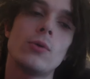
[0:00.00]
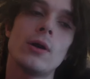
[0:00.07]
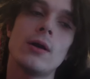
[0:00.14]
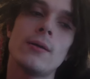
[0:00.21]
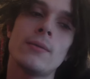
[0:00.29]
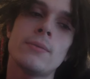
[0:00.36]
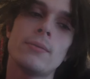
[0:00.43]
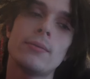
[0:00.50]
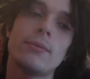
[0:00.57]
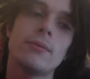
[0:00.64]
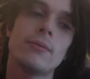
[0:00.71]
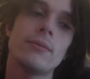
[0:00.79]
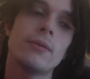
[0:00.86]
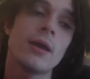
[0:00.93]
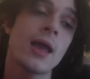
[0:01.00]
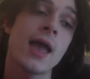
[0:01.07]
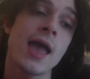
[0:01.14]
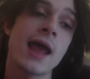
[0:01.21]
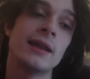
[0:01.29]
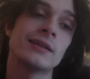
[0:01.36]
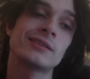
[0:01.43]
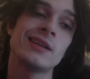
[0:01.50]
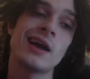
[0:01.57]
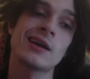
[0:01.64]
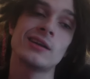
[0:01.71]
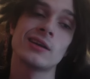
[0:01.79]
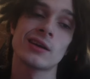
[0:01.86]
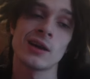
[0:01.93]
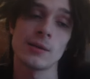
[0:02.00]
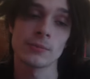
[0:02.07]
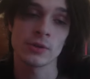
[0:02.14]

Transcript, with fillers: while. And it's not gonna come